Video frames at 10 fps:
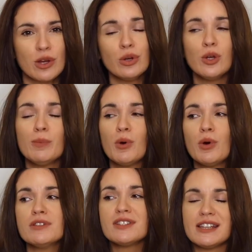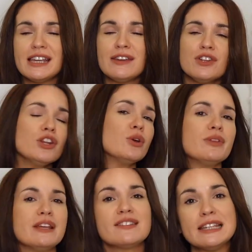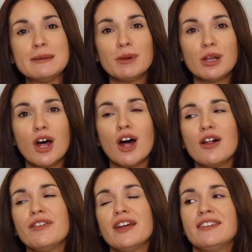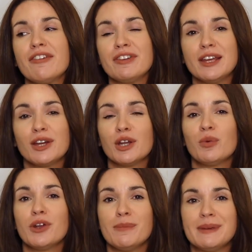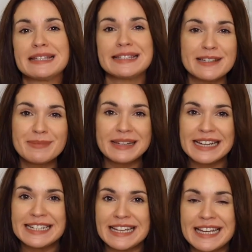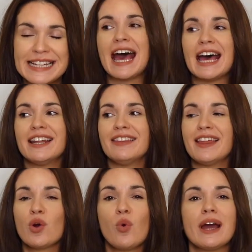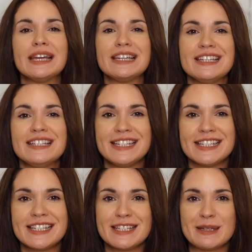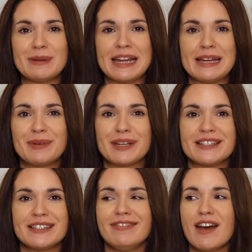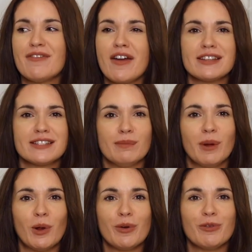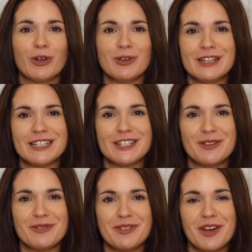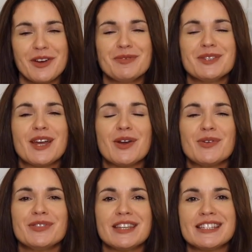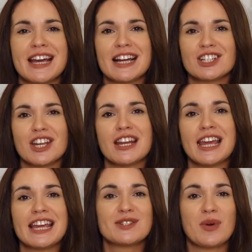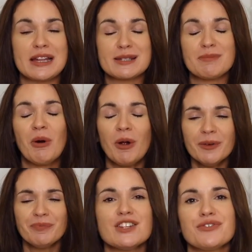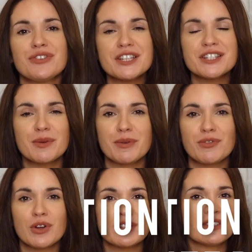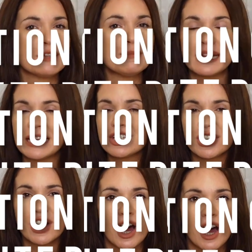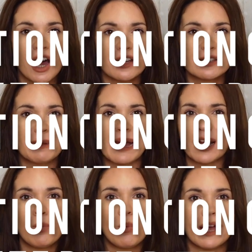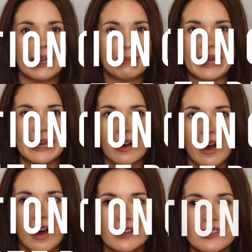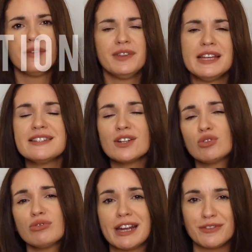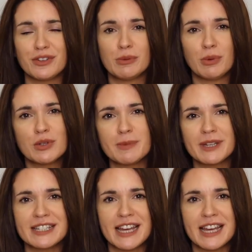newborns, even though they sleep a lot, they're definitely going to want to be stimulated, and they're quite easy to stimulate because they're very simple with what you need to do with them. So this section is quite small. So first up, we've got stimulation cards, black and white play cards. These are great for newborns because they